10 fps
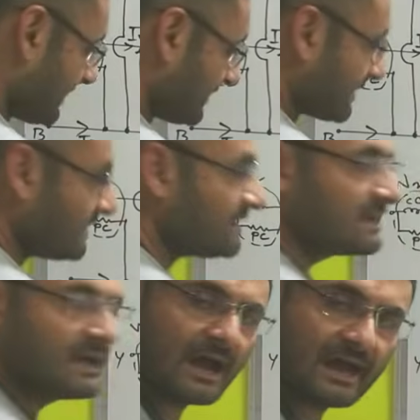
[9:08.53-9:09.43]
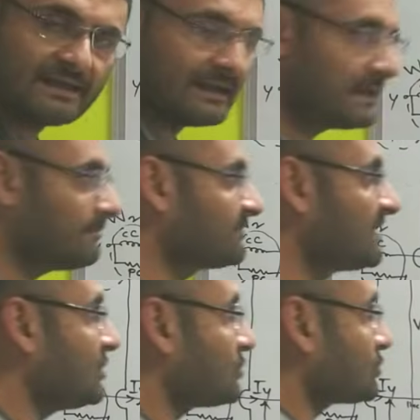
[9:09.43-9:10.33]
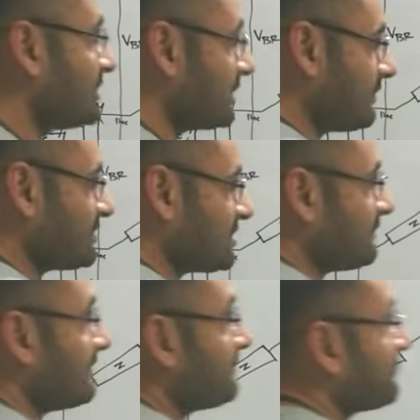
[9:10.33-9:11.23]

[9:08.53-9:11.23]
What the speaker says: line current IL. So equation will